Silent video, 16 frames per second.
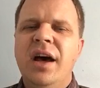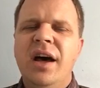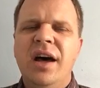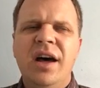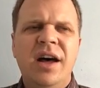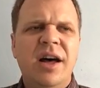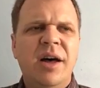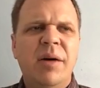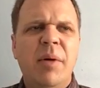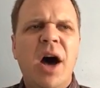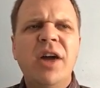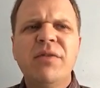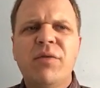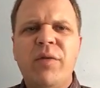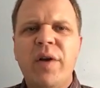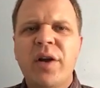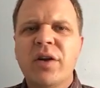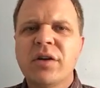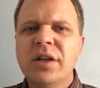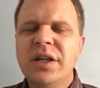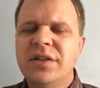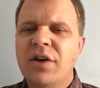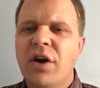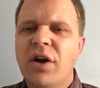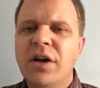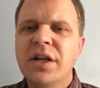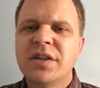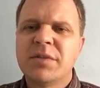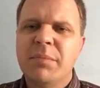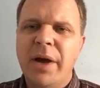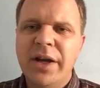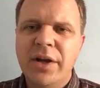unfairly
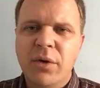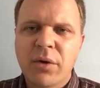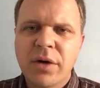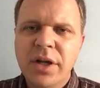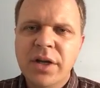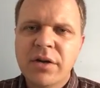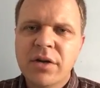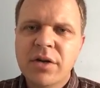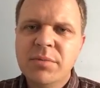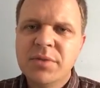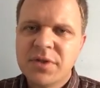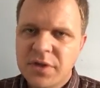targets minority groups,